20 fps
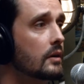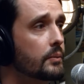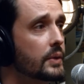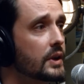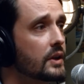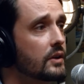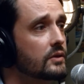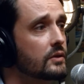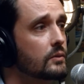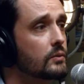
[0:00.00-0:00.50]

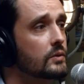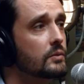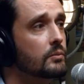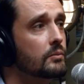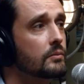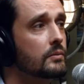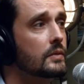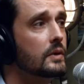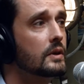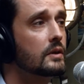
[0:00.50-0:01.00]
because it was
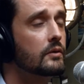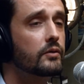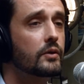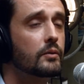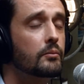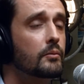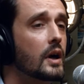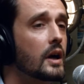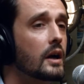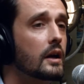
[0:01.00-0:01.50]
from
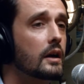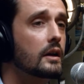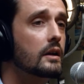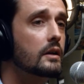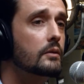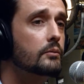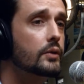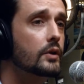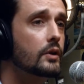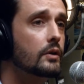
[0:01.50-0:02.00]

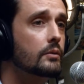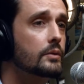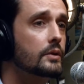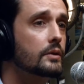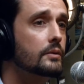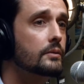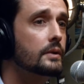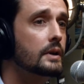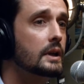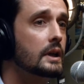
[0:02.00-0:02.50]
my
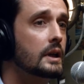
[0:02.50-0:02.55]
problem.